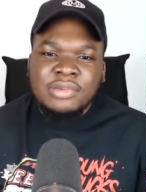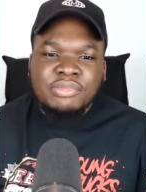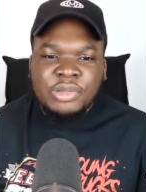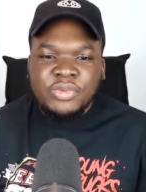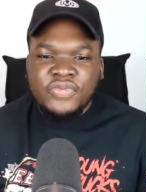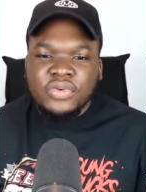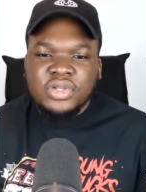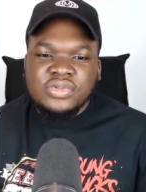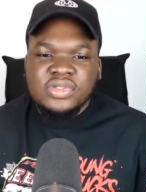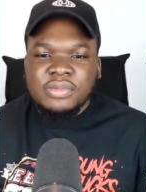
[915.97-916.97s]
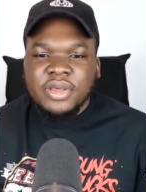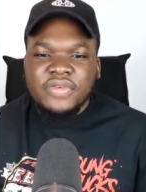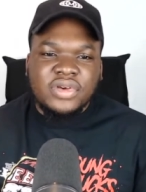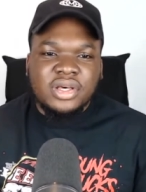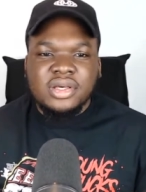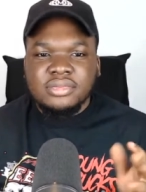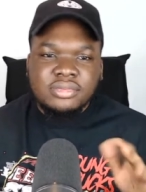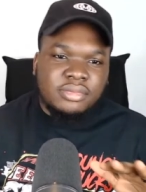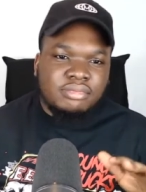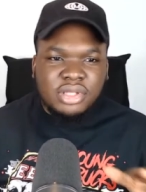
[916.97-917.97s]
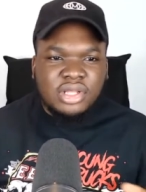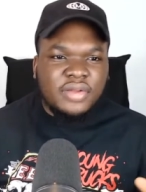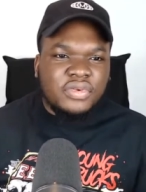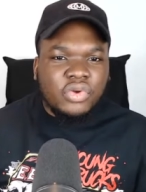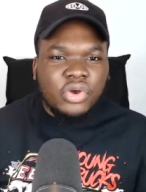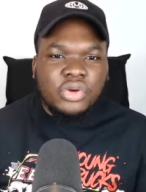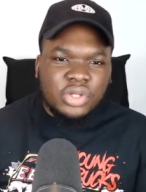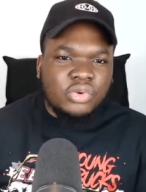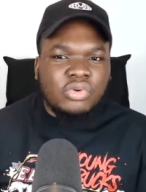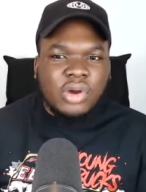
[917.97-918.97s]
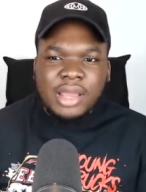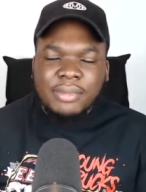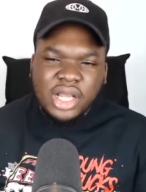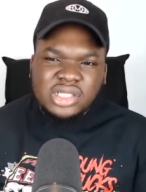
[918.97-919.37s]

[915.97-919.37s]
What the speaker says: people thought this was a bit of a middle of the road, an all right match.